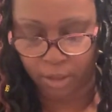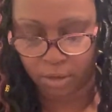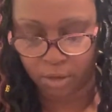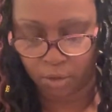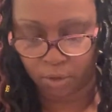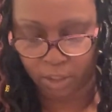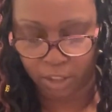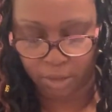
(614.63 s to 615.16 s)

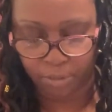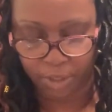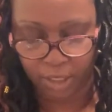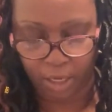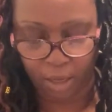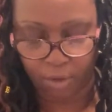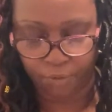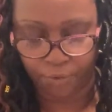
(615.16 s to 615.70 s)
So just be
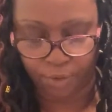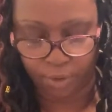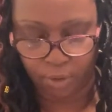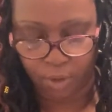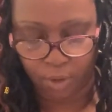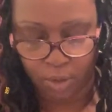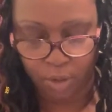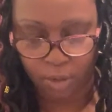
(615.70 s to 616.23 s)
careful
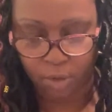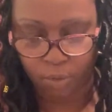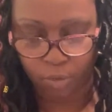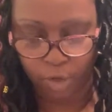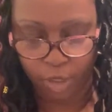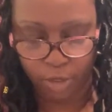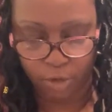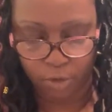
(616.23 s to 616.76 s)

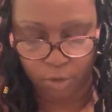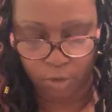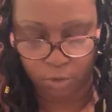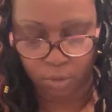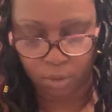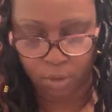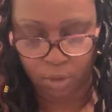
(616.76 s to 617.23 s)
when you